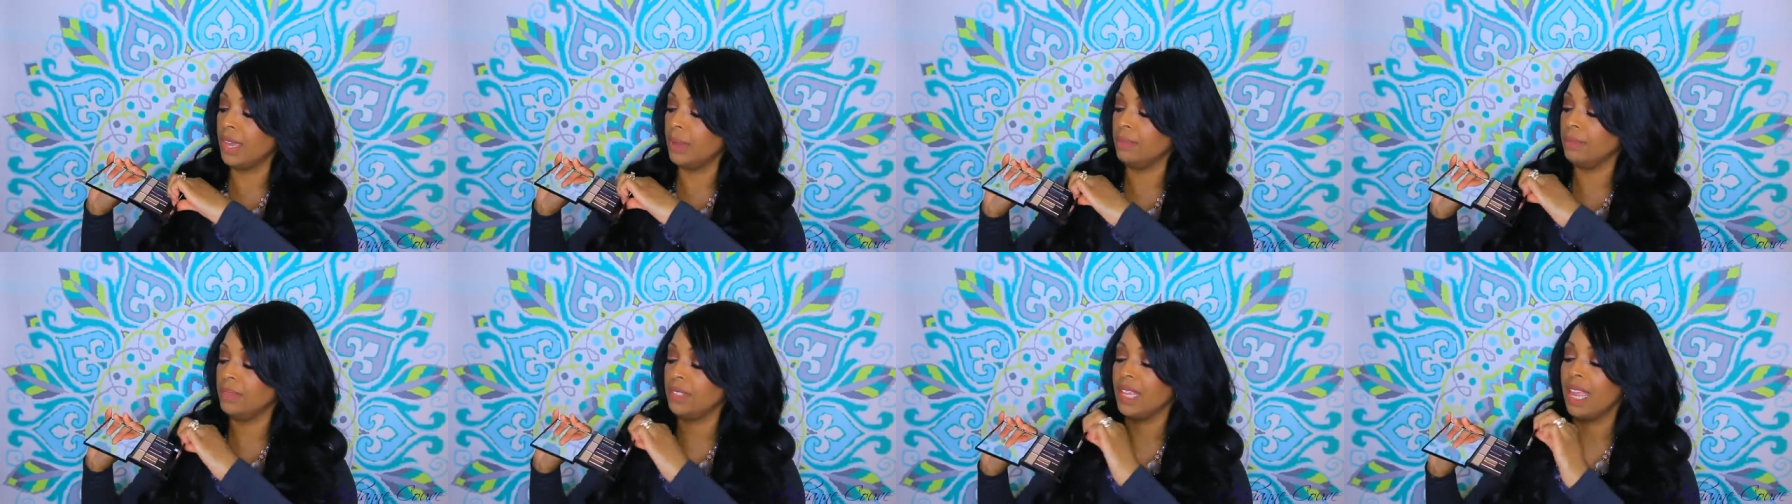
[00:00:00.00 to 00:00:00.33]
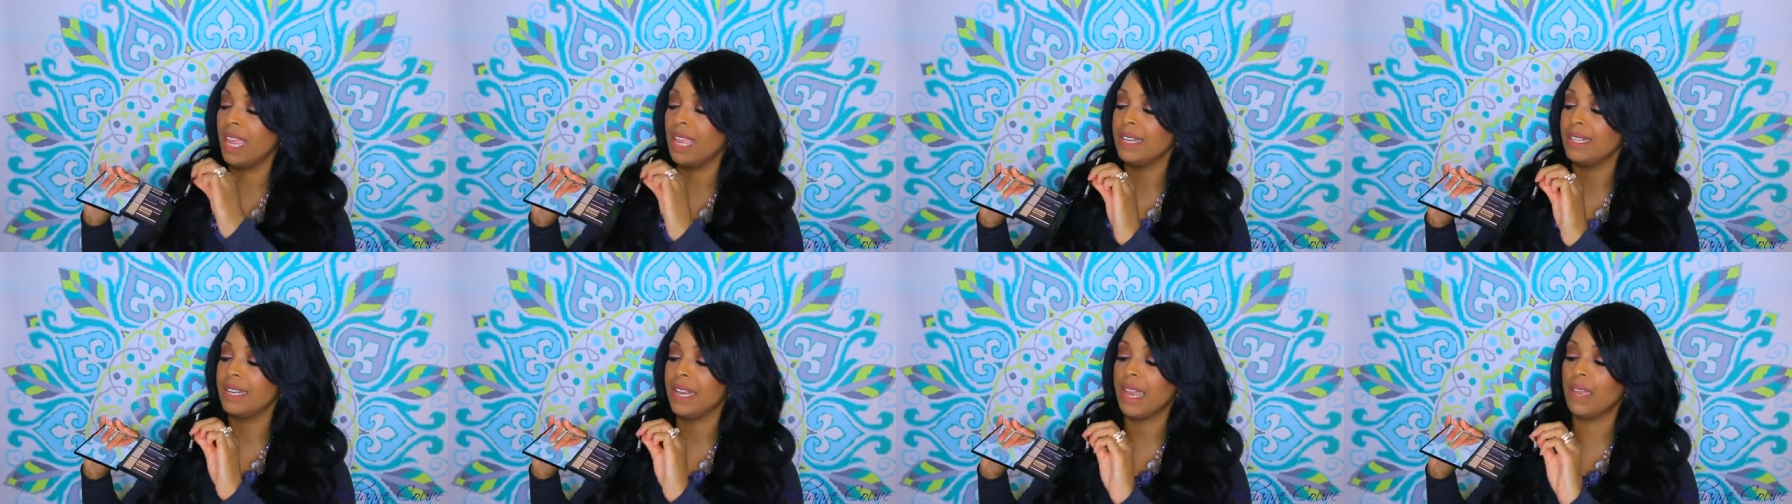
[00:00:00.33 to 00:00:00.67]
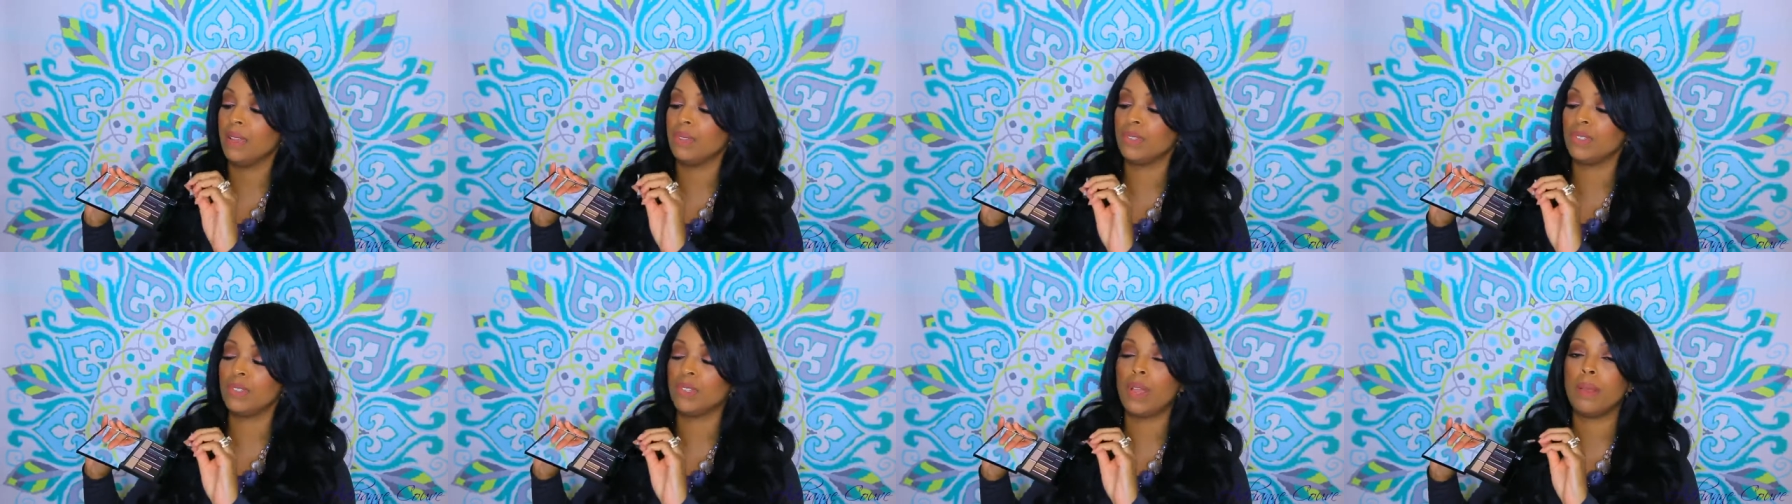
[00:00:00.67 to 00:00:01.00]
upside
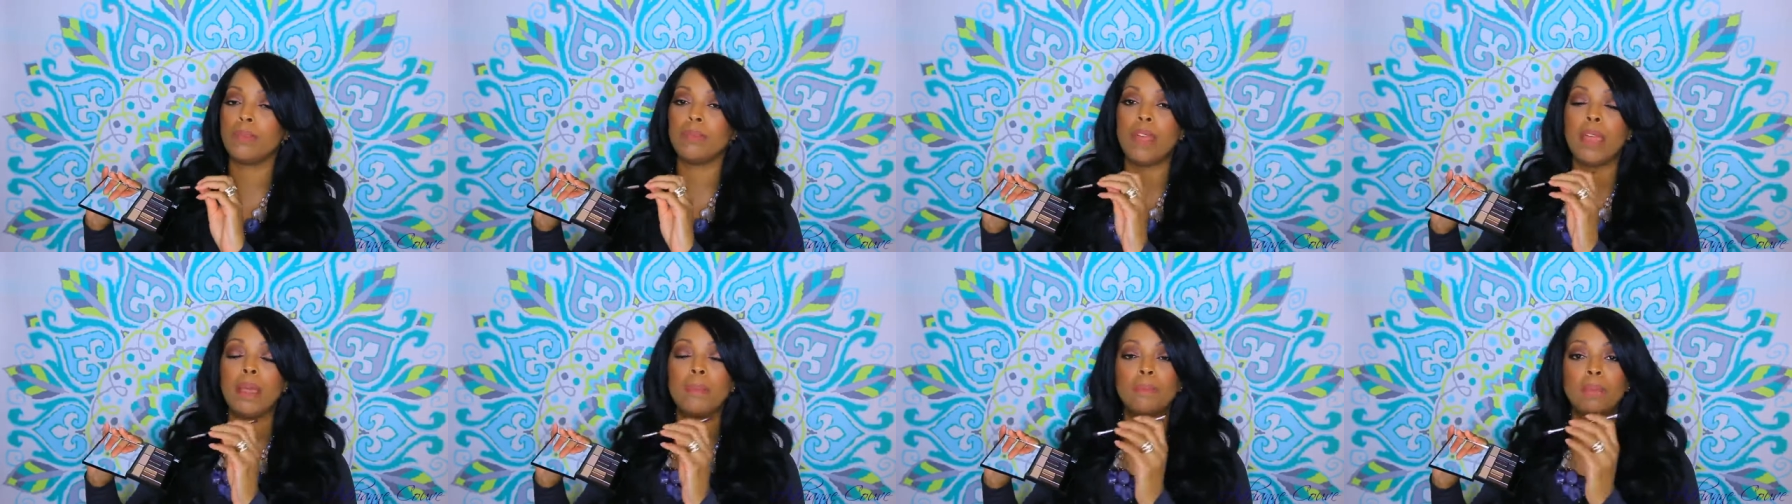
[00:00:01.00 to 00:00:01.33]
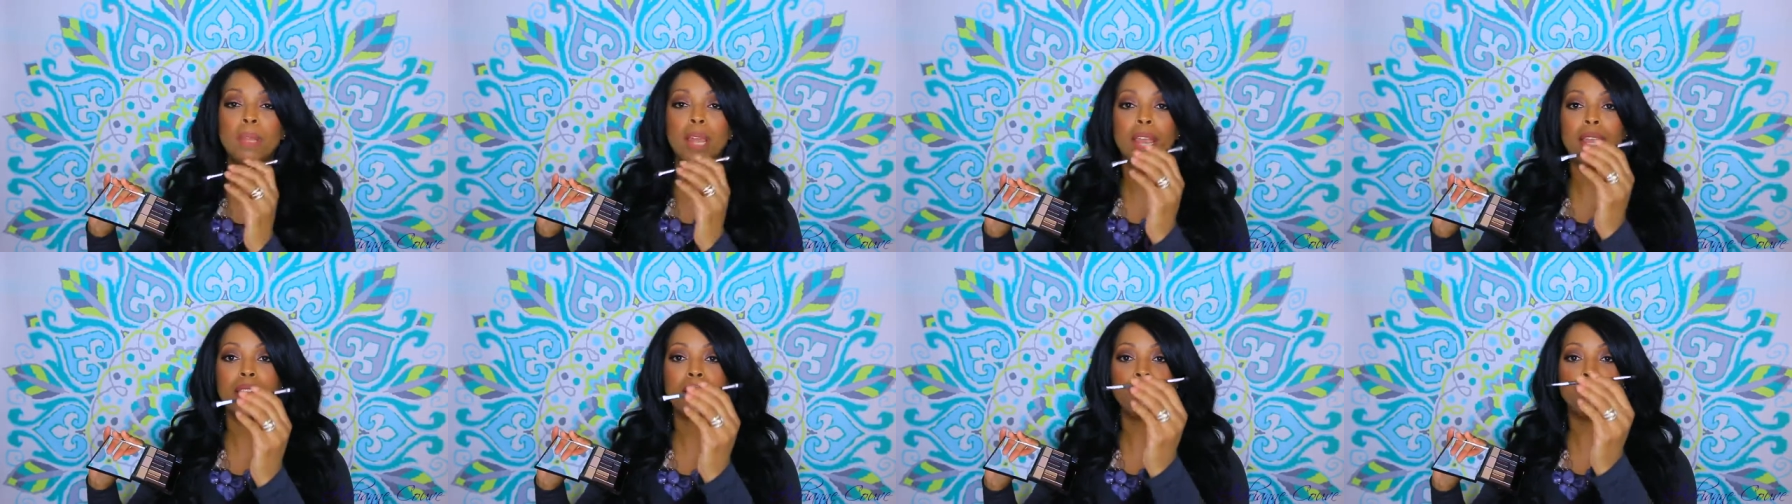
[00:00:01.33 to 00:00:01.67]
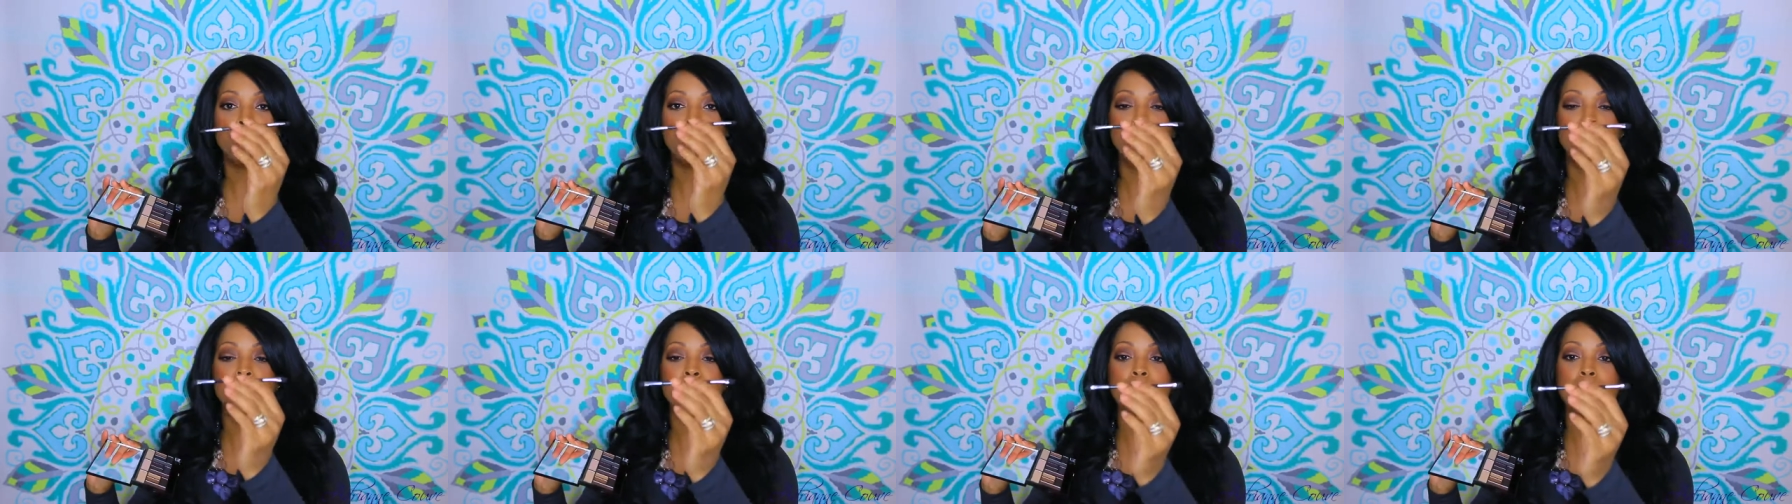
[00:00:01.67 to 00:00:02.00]
down so I'm not blinding
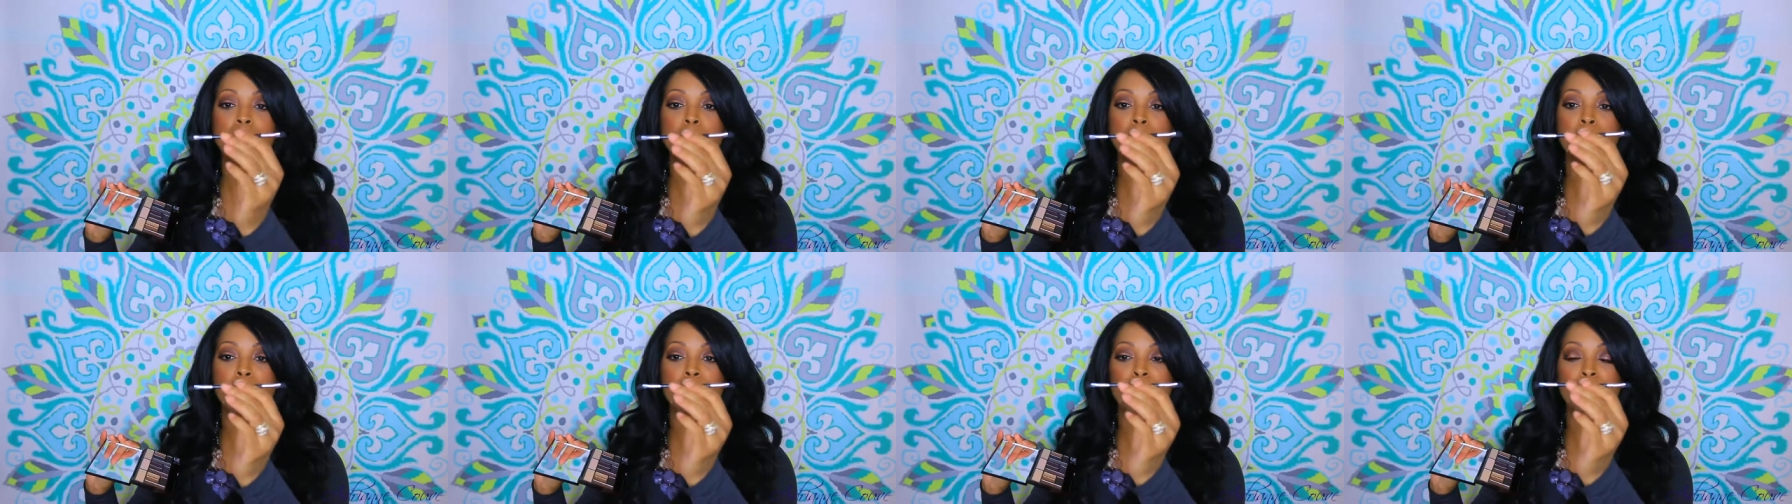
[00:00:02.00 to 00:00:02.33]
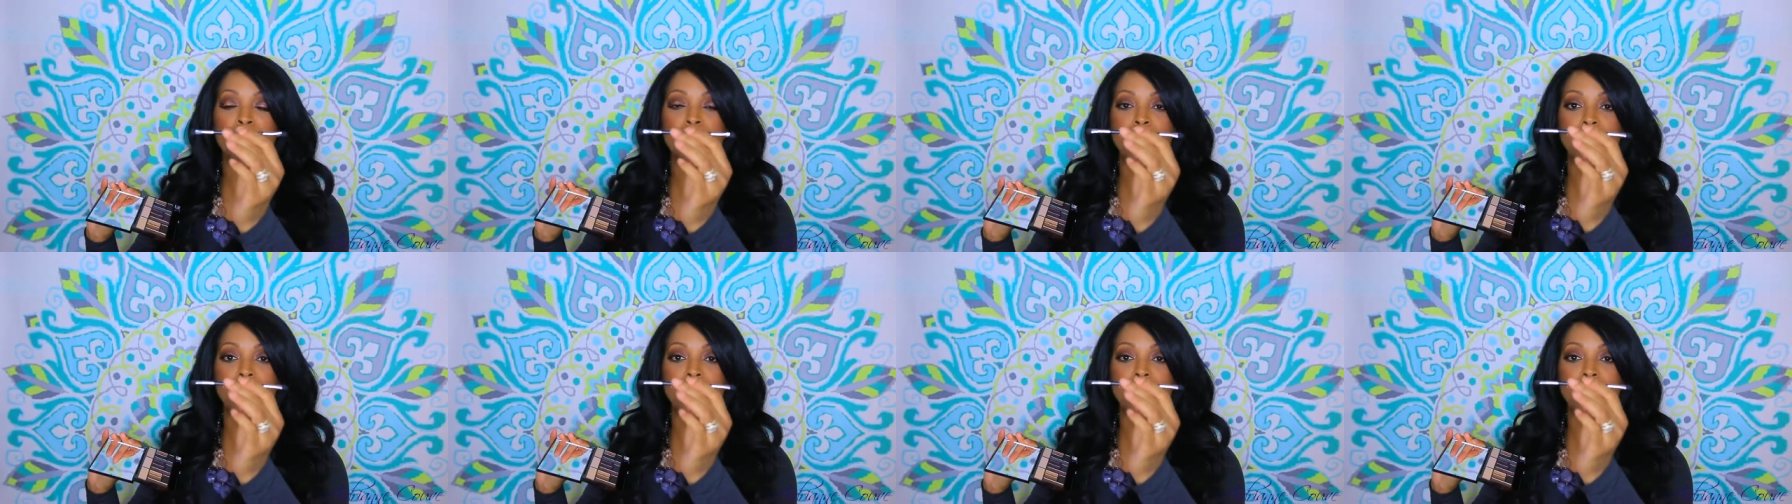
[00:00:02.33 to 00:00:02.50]
you with the mirror